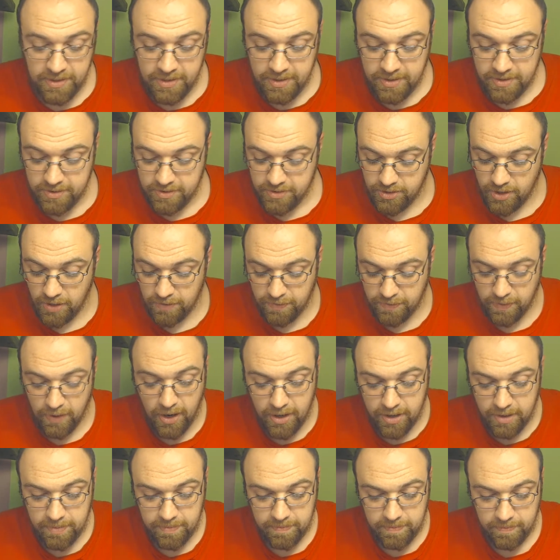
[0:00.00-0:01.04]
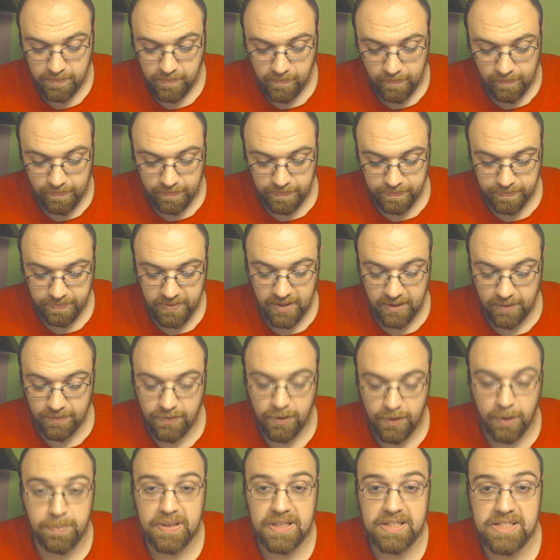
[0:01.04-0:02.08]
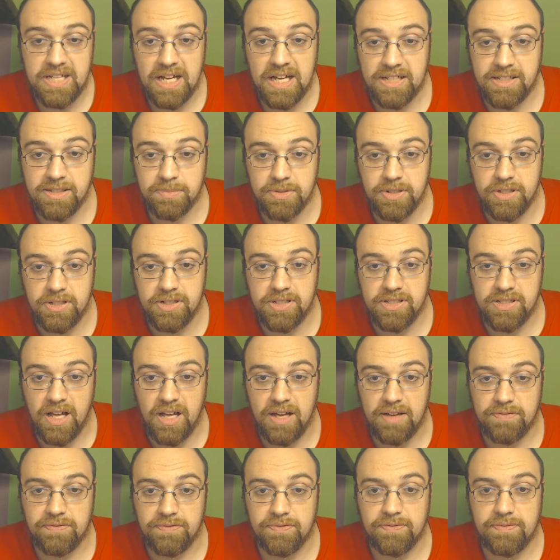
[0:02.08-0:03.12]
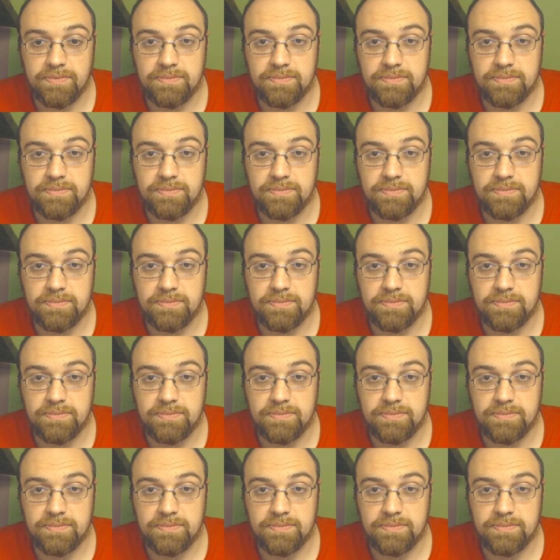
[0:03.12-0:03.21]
so far, the Philippines got some good stuff.